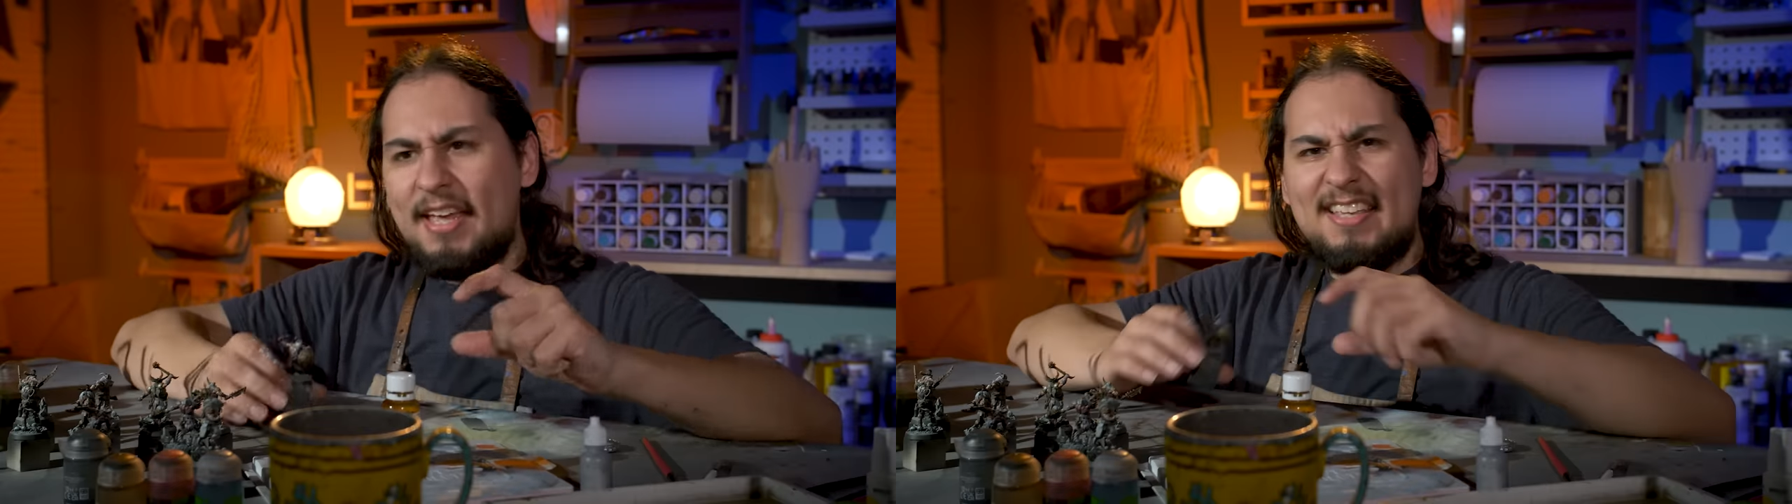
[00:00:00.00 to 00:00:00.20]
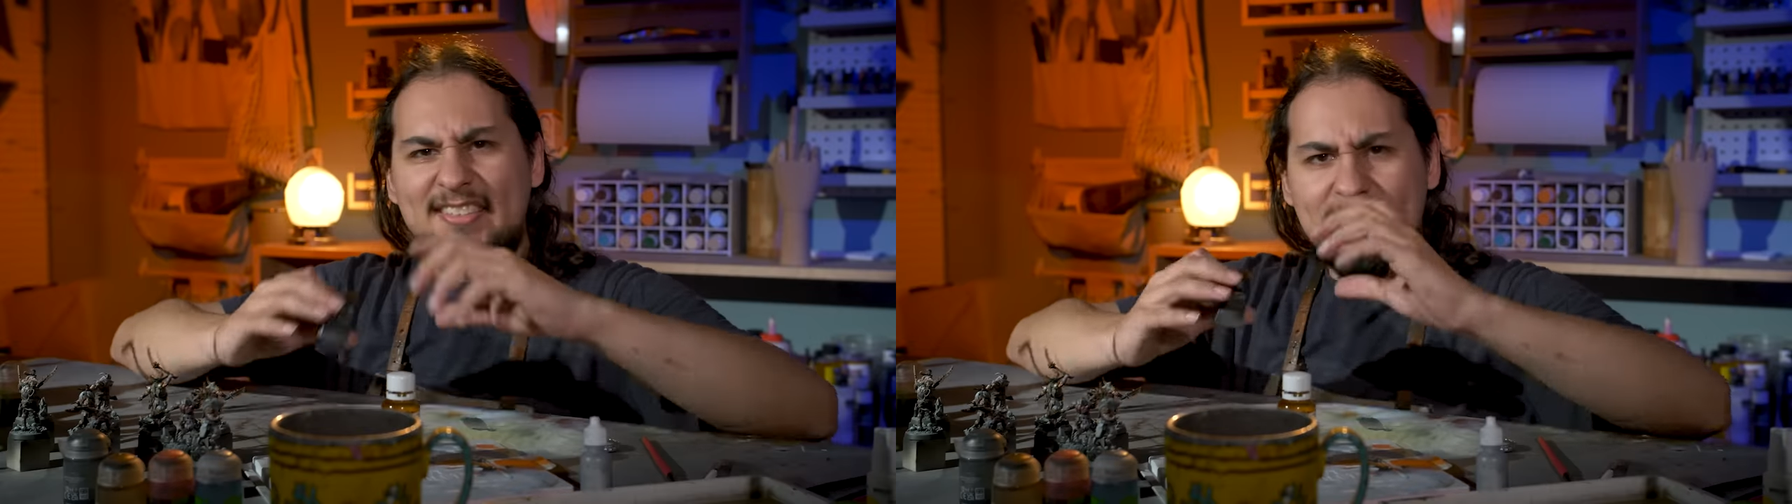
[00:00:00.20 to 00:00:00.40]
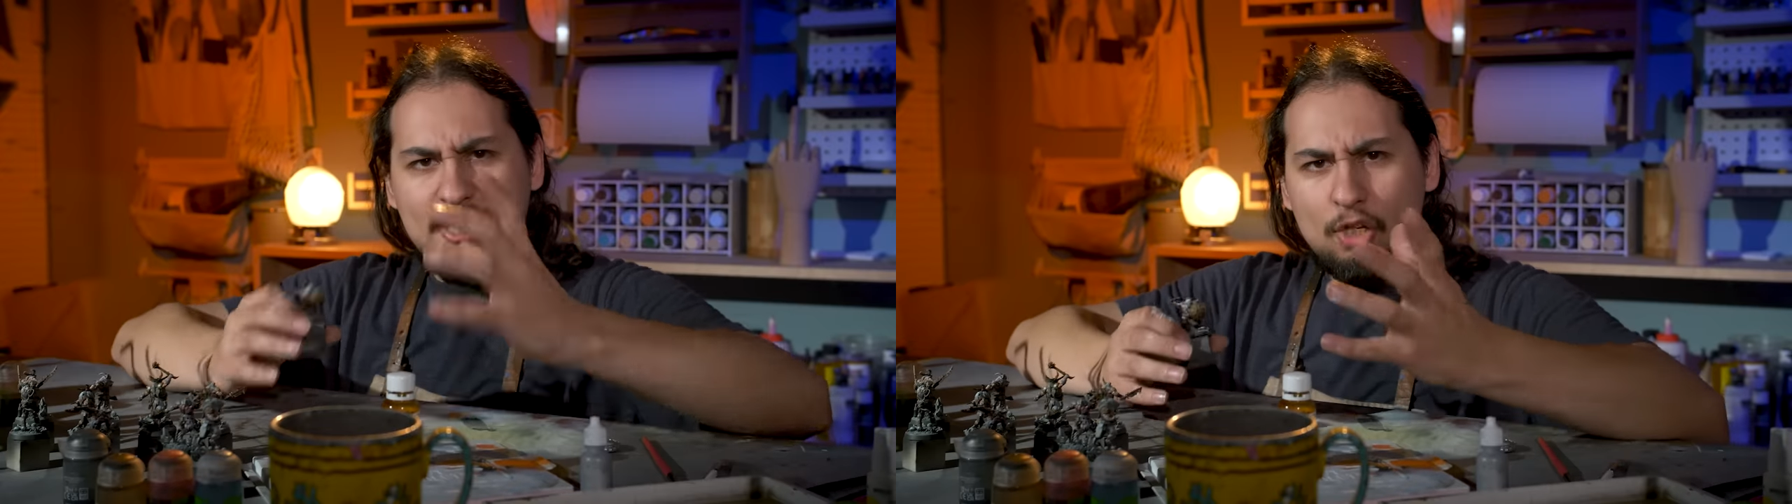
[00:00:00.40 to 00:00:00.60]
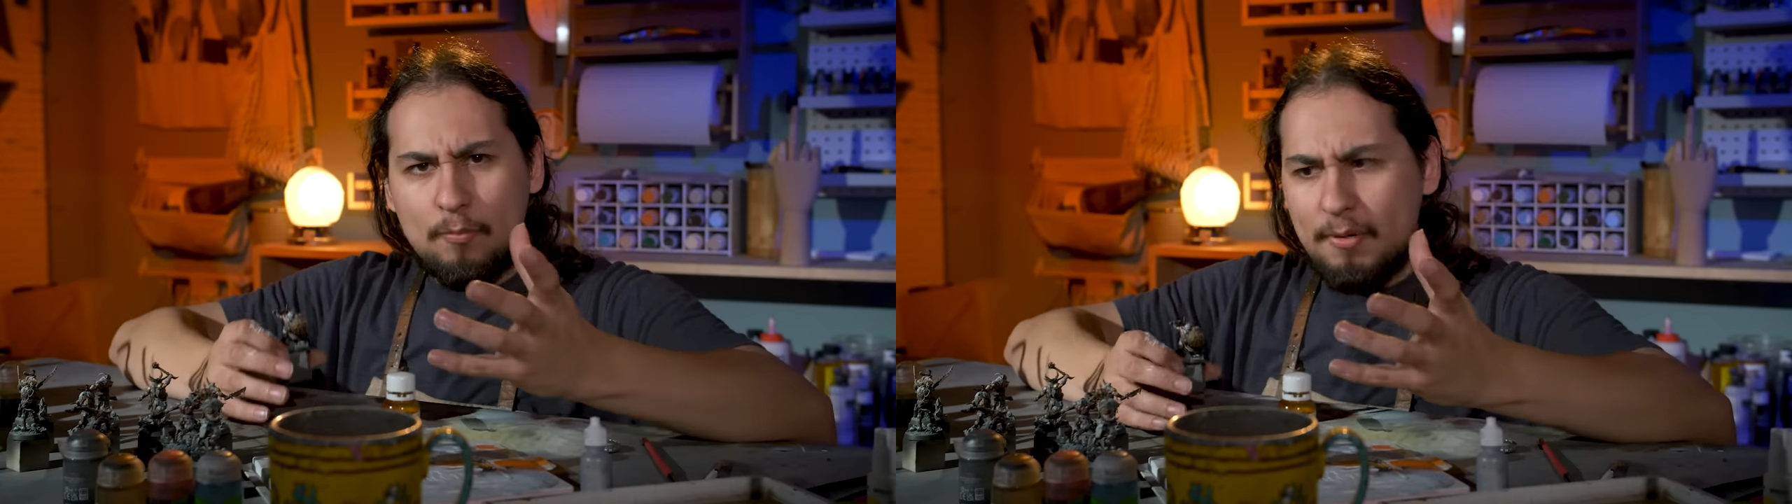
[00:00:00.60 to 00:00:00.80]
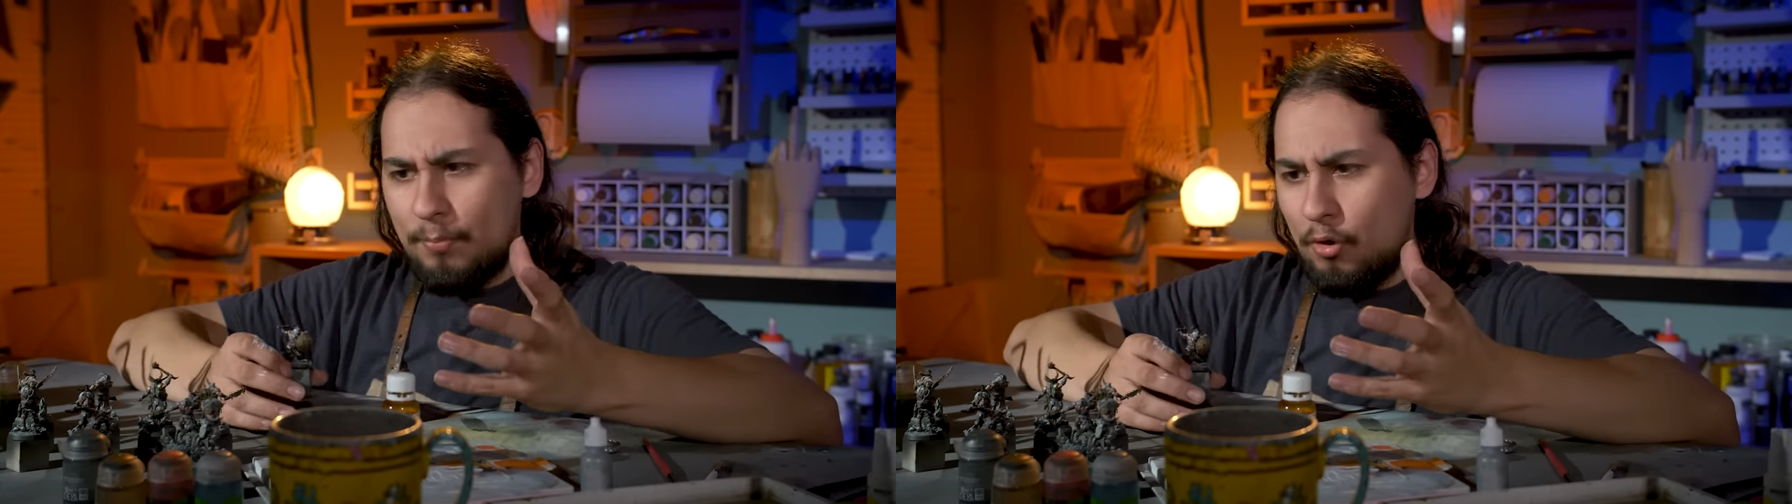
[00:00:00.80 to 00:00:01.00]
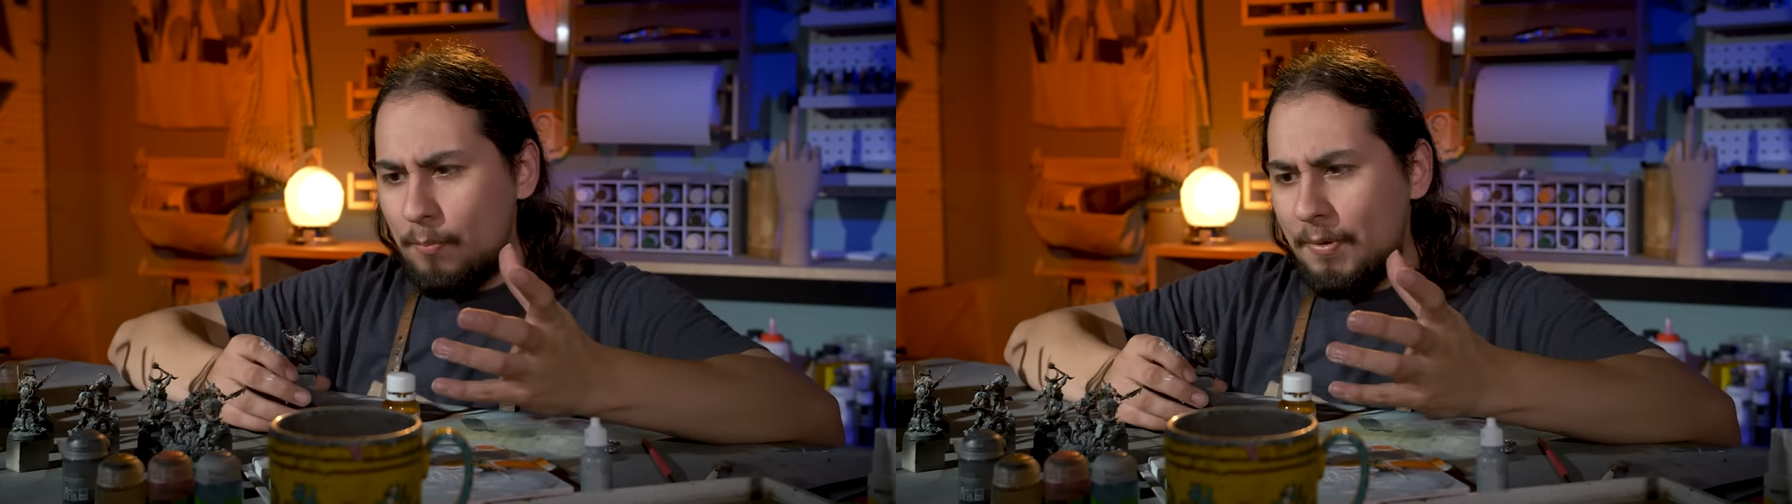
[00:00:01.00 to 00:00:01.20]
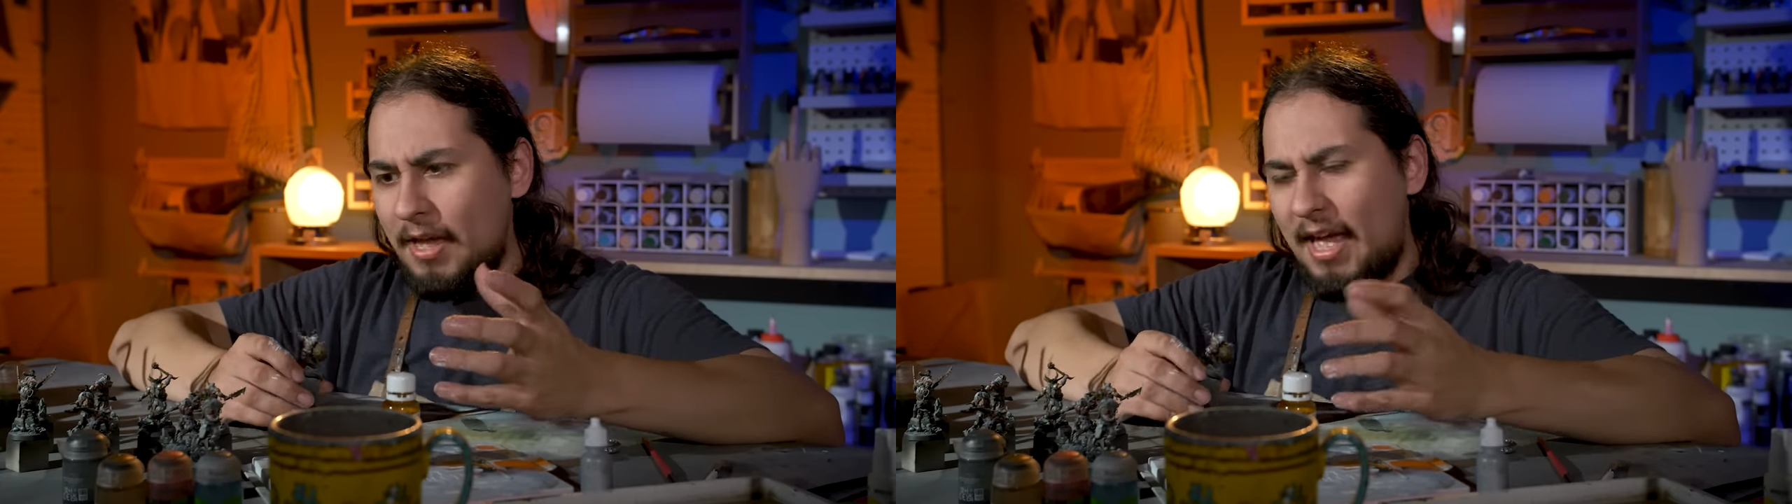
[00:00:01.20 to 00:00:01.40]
Is it human poop?